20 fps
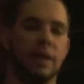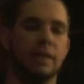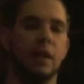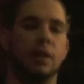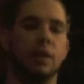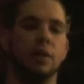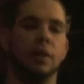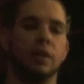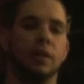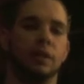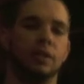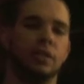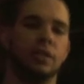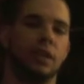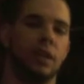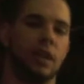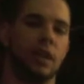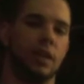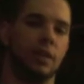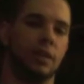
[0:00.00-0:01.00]
doubt you're going to
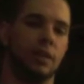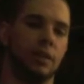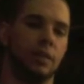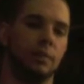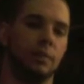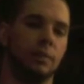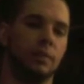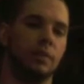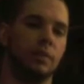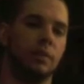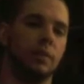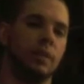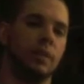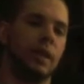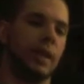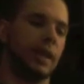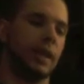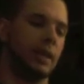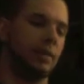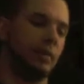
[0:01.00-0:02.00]
say anything
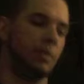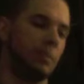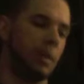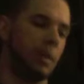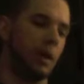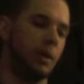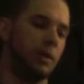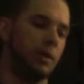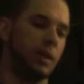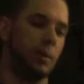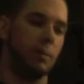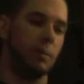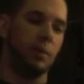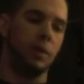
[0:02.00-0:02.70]
negative about them,